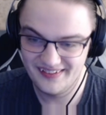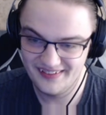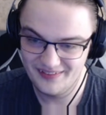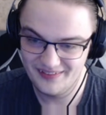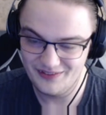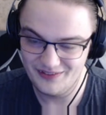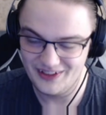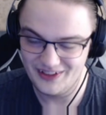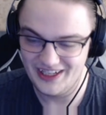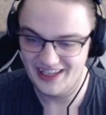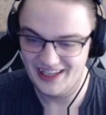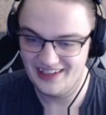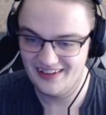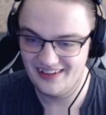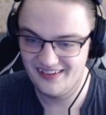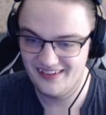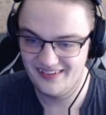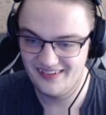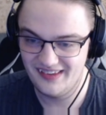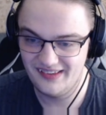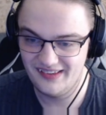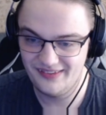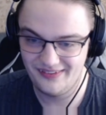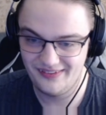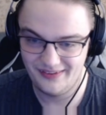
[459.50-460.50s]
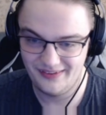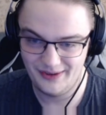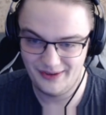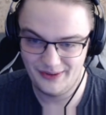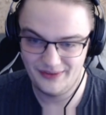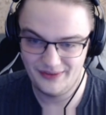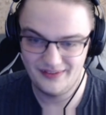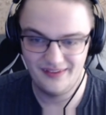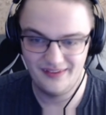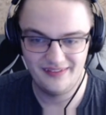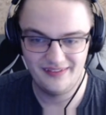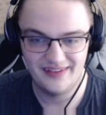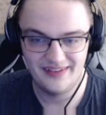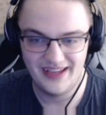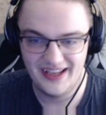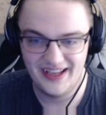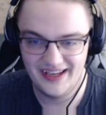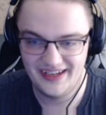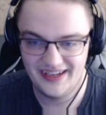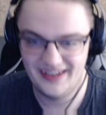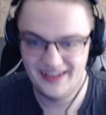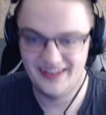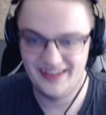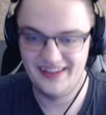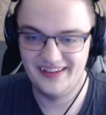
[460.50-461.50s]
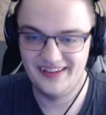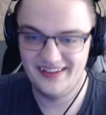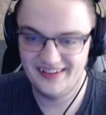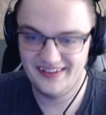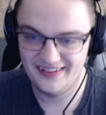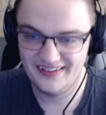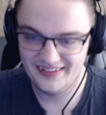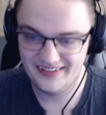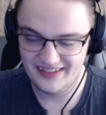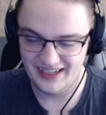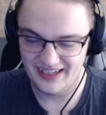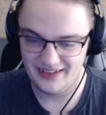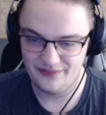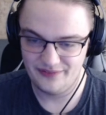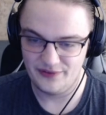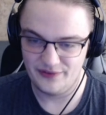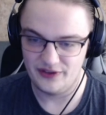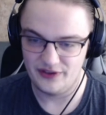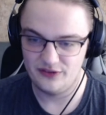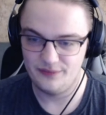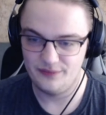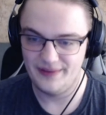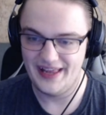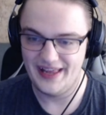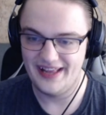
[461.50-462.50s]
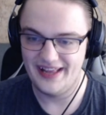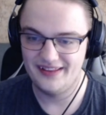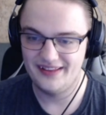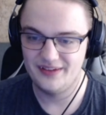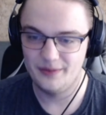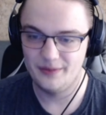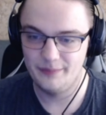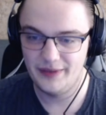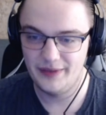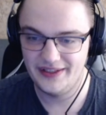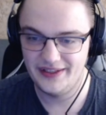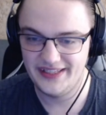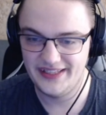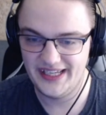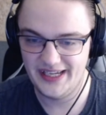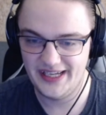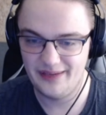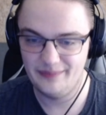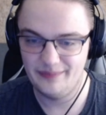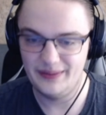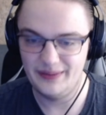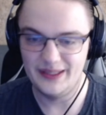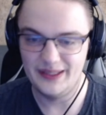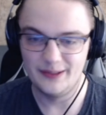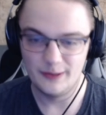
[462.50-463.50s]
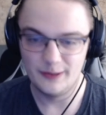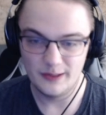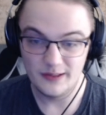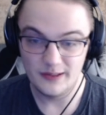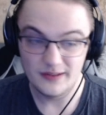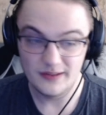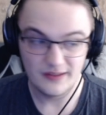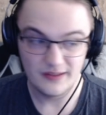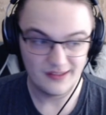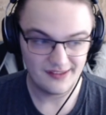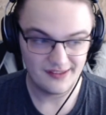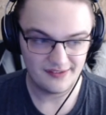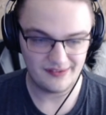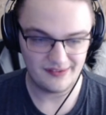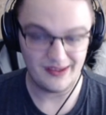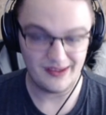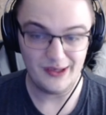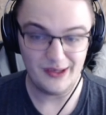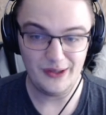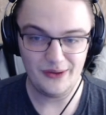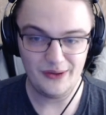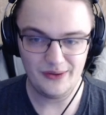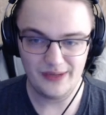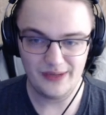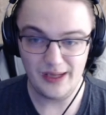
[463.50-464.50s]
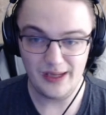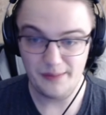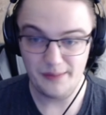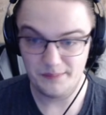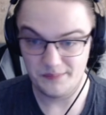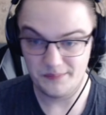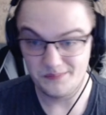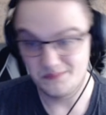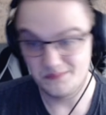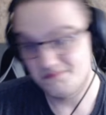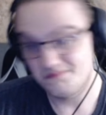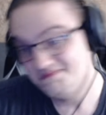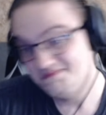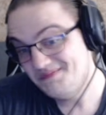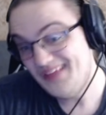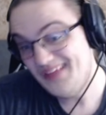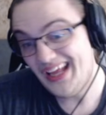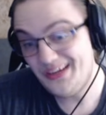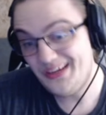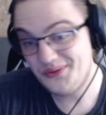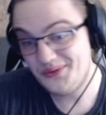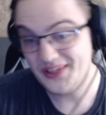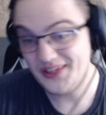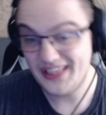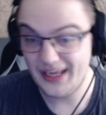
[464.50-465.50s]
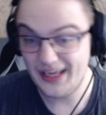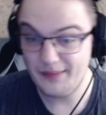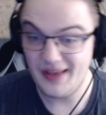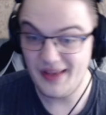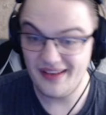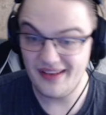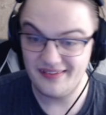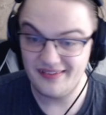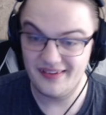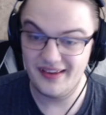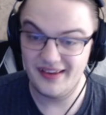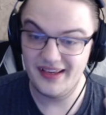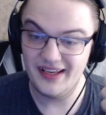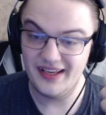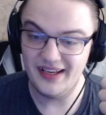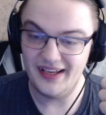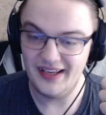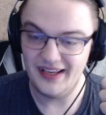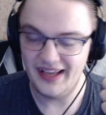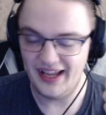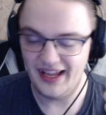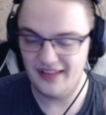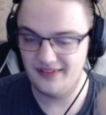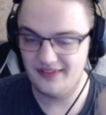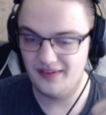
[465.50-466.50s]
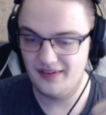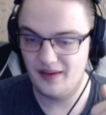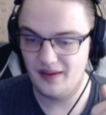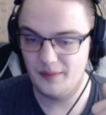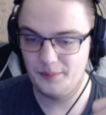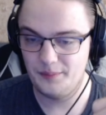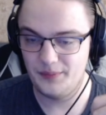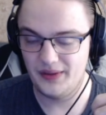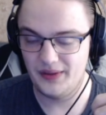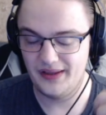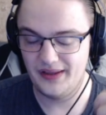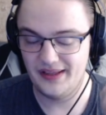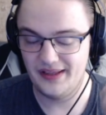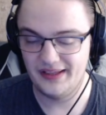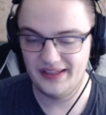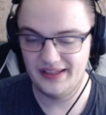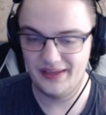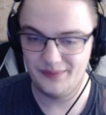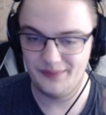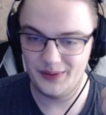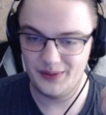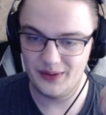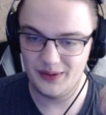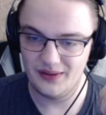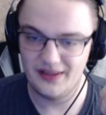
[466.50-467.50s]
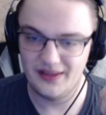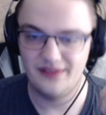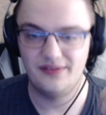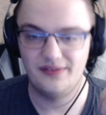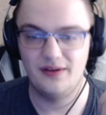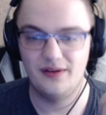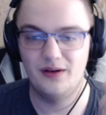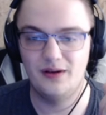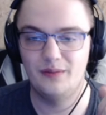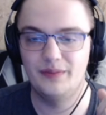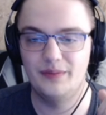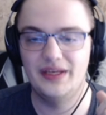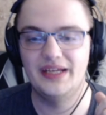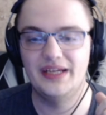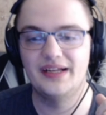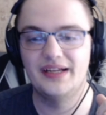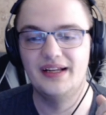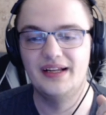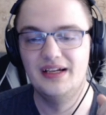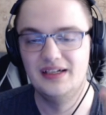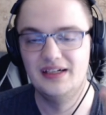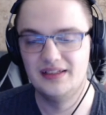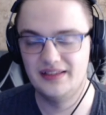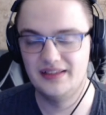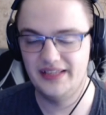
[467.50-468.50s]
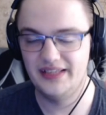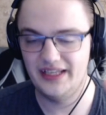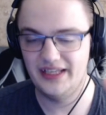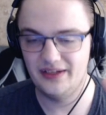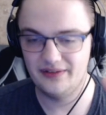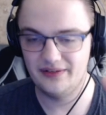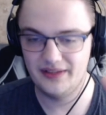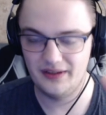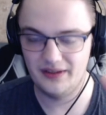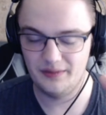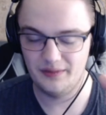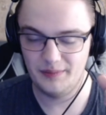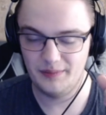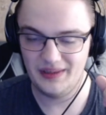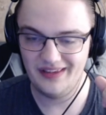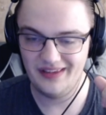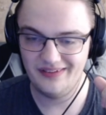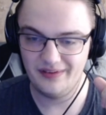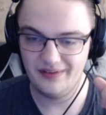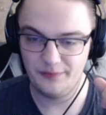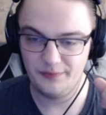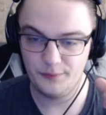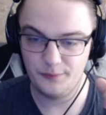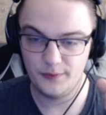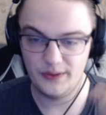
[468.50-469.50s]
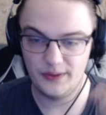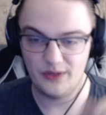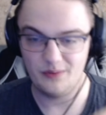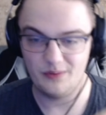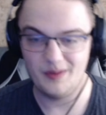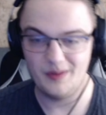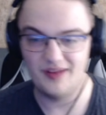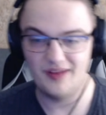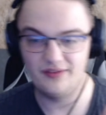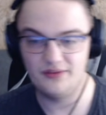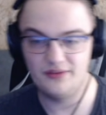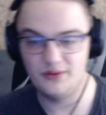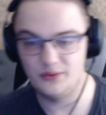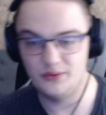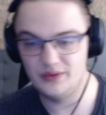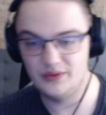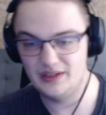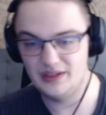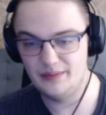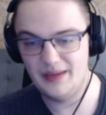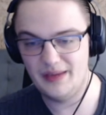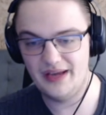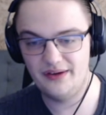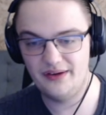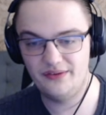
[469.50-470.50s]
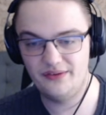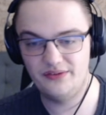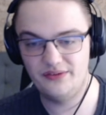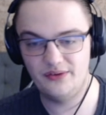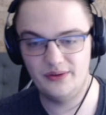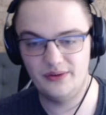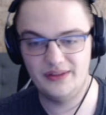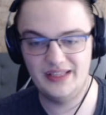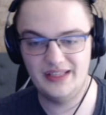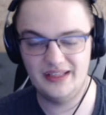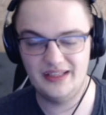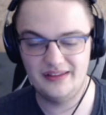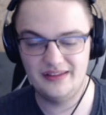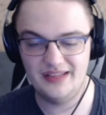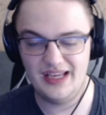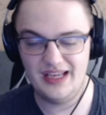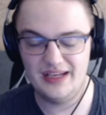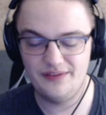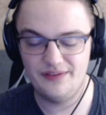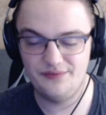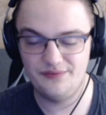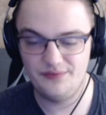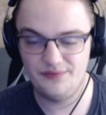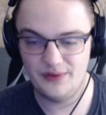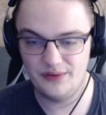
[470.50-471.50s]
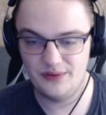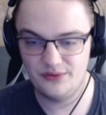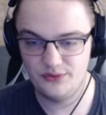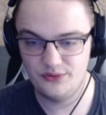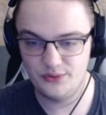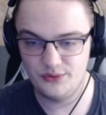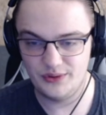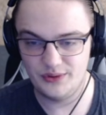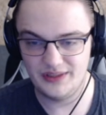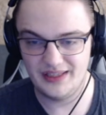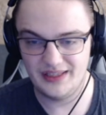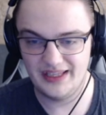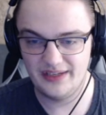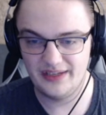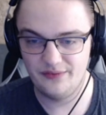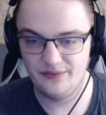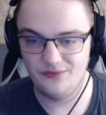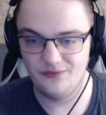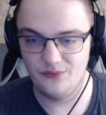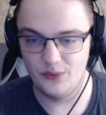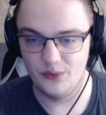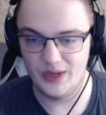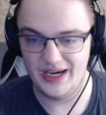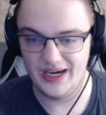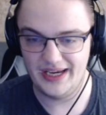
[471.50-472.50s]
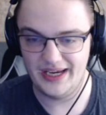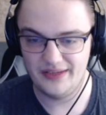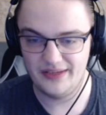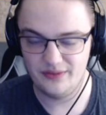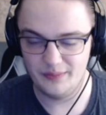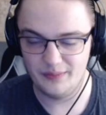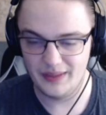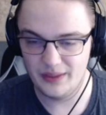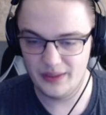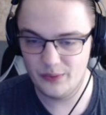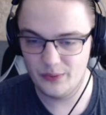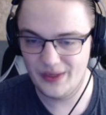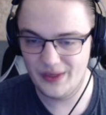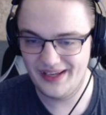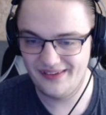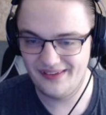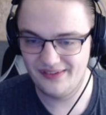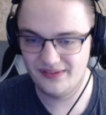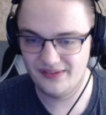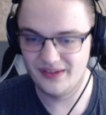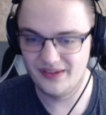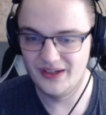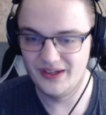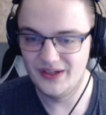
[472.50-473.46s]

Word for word: Vokial exists. So this guy kind of falls flat compared to him. So yeah, not really amazing. Ends up uh, giving you less army. The, uh, the Ballista for Necromancers don't really matter, so it kind of falls short like way too many ways.